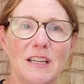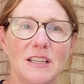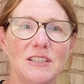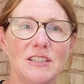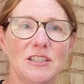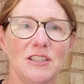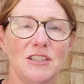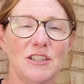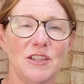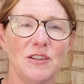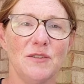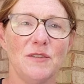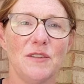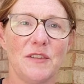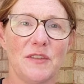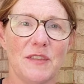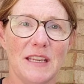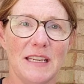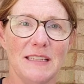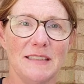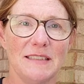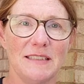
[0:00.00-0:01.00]
to do the
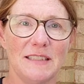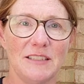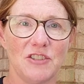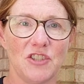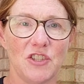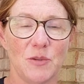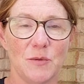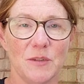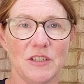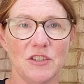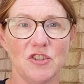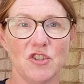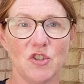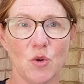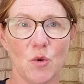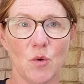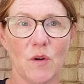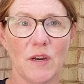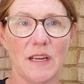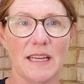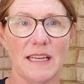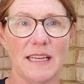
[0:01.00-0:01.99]
things that you
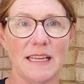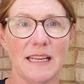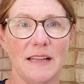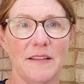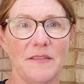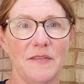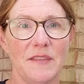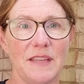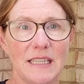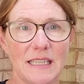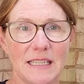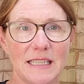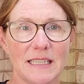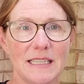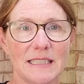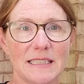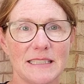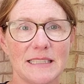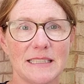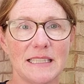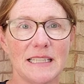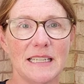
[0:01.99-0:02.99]
enjoy, and
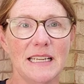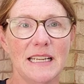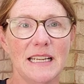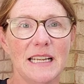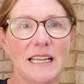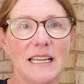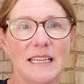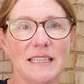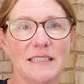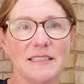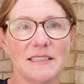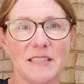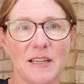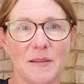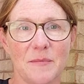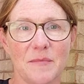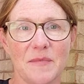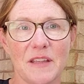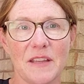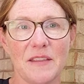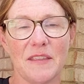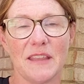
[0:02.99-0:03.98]
this is
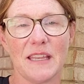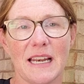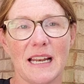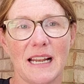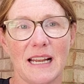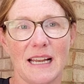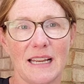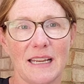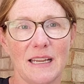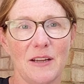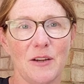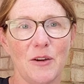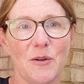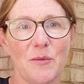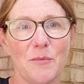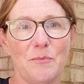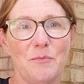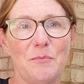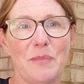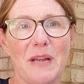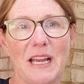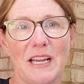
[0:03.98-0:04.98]
something I
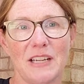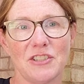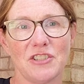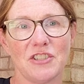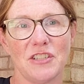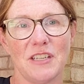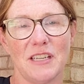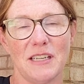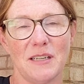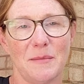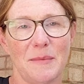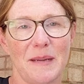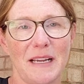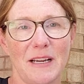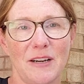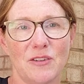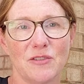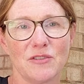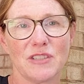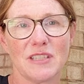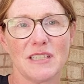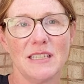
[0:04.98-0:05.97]
am passionate
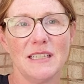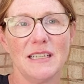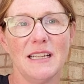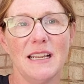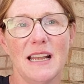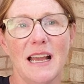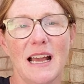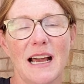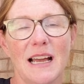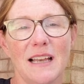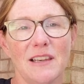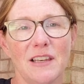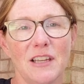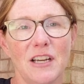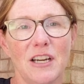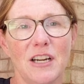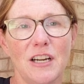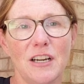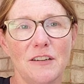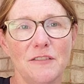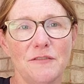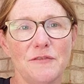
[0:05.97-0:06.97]
about. I
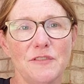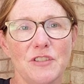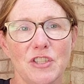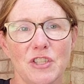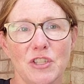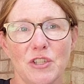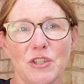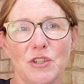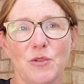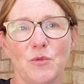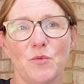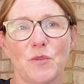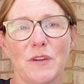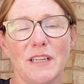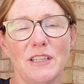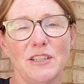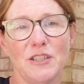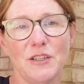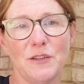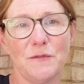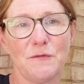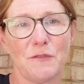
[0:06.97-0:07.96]
love to
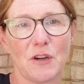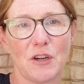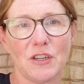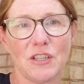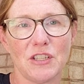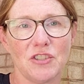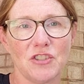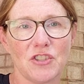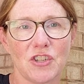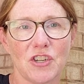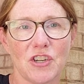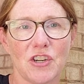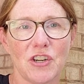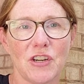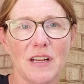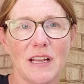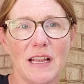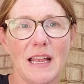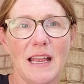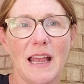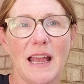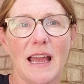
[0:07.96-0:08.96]
redo furniture.
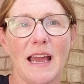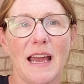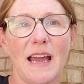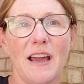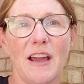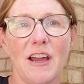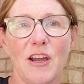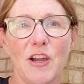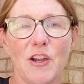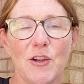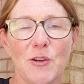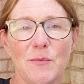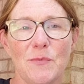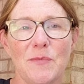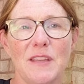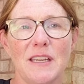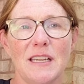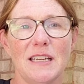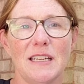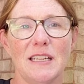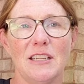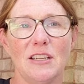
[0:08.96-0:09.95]
I hope
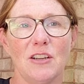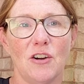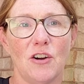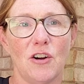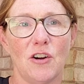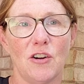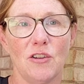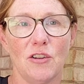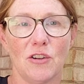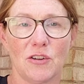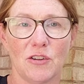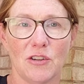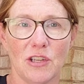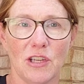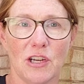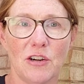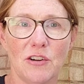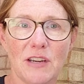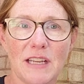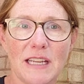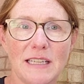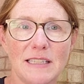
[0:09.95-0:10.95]
that y'all are
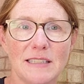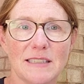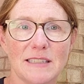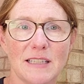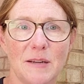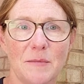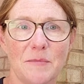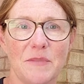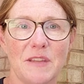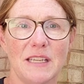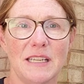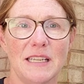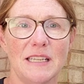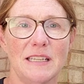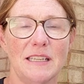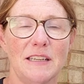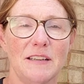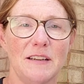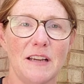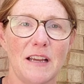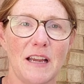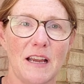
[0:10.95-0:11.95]
learning
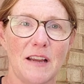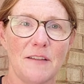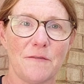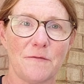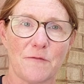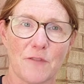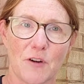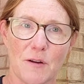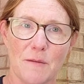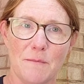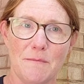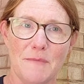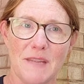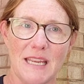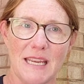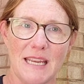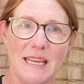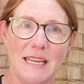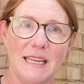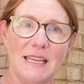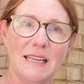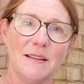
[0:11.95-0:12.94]
something from
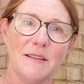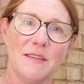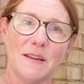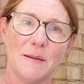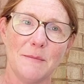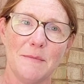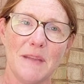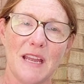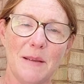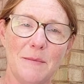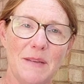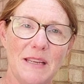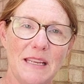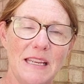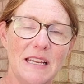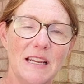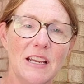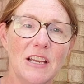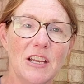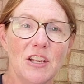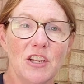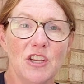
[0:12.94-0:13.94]
me and that maybe
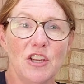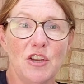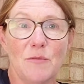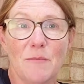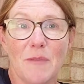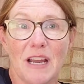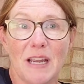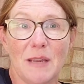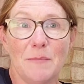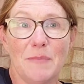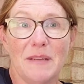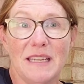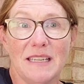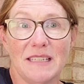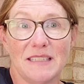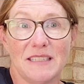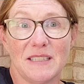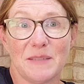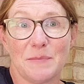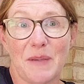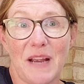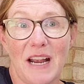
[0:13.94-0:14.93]
you might be
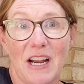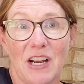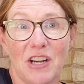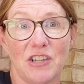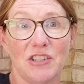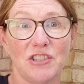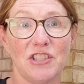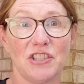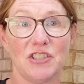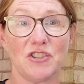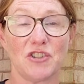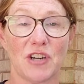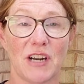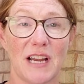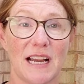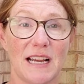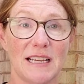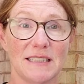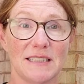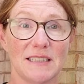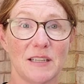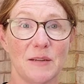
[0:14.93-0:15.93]
inspired to
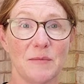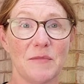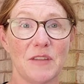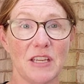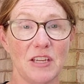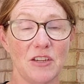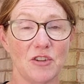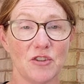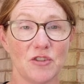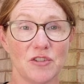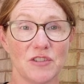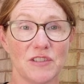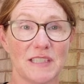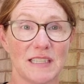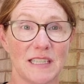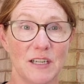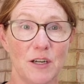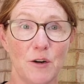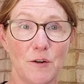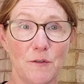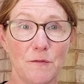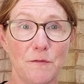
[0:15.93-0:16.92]
try something
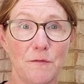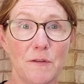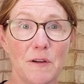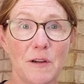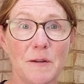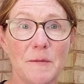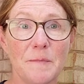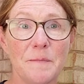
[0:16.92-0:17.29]
yourself.